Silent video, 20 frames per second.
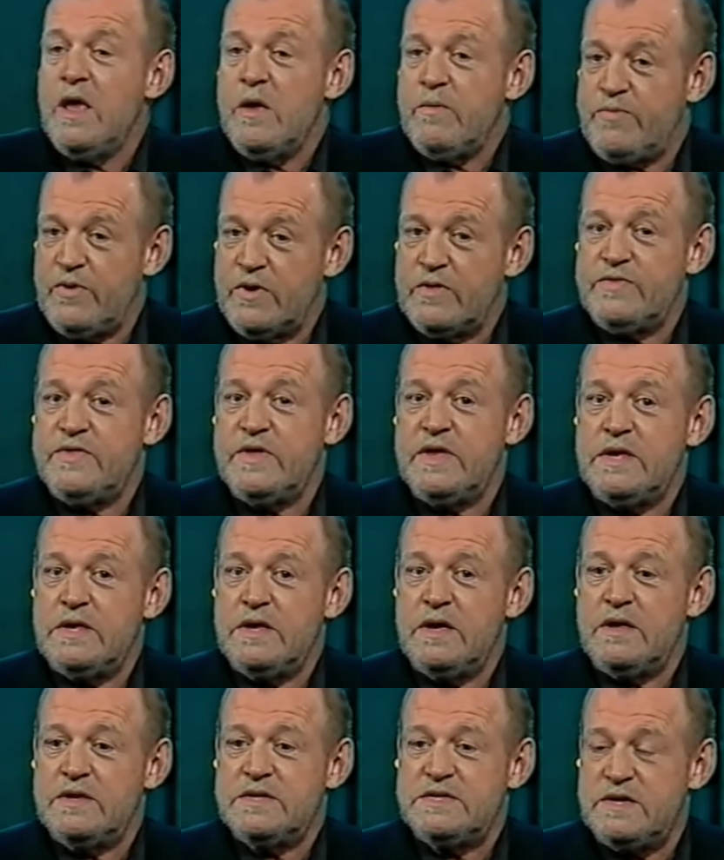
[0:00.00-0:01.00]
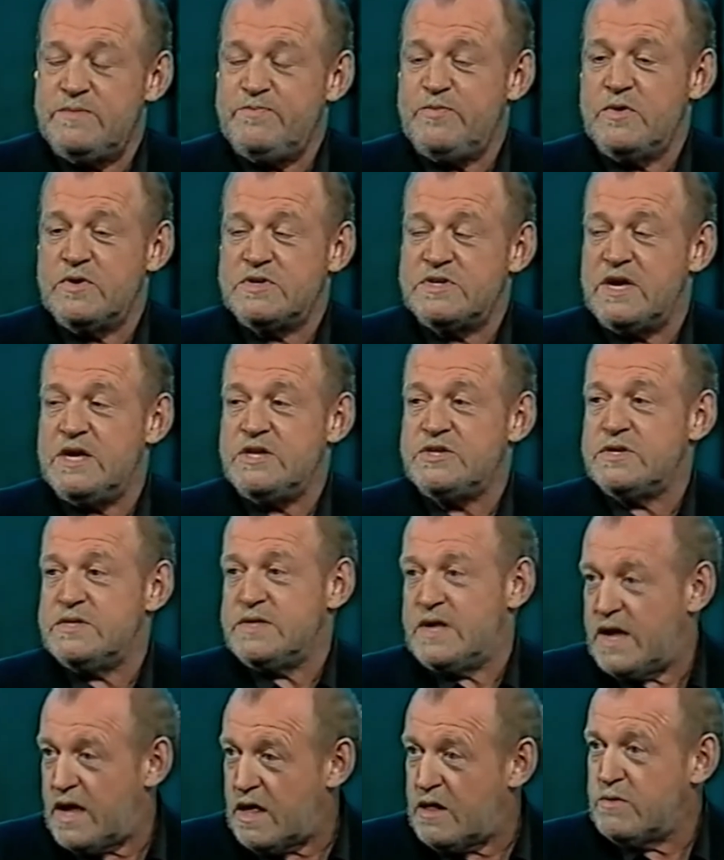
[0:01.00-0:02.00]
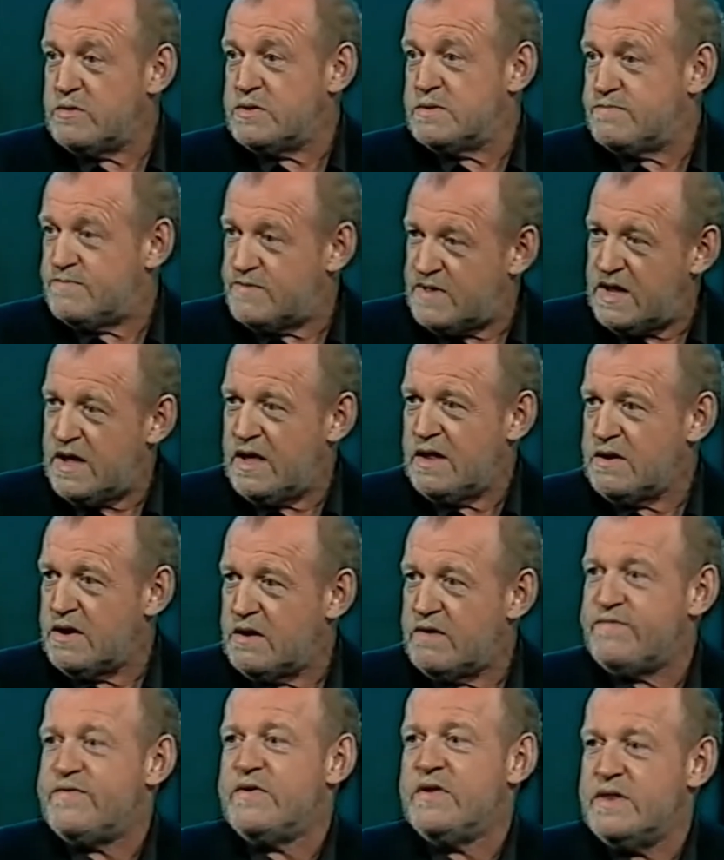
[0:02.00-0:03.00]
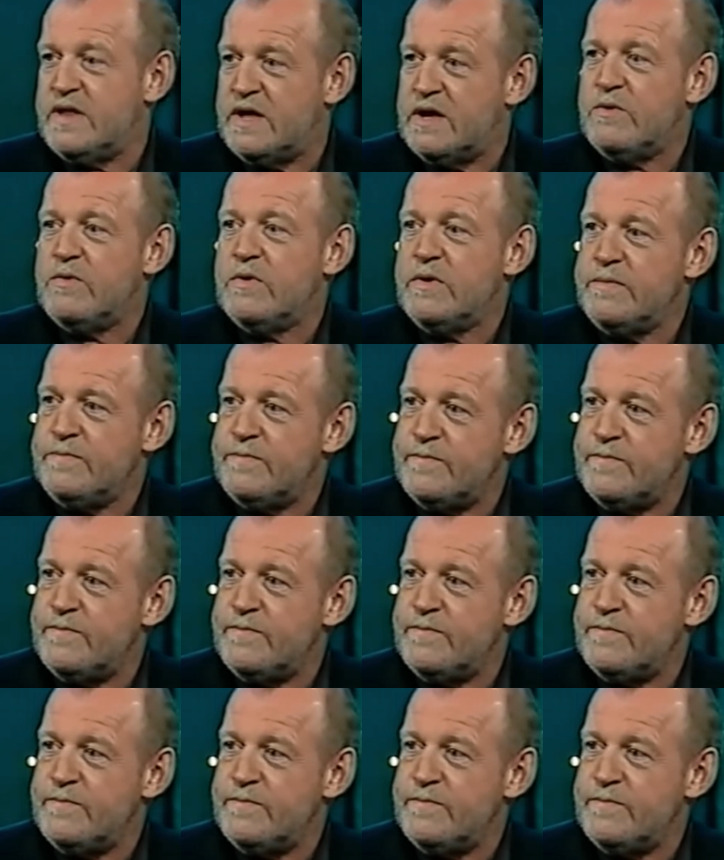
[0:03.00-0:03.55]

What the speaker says: But the deportation, they held off on that one.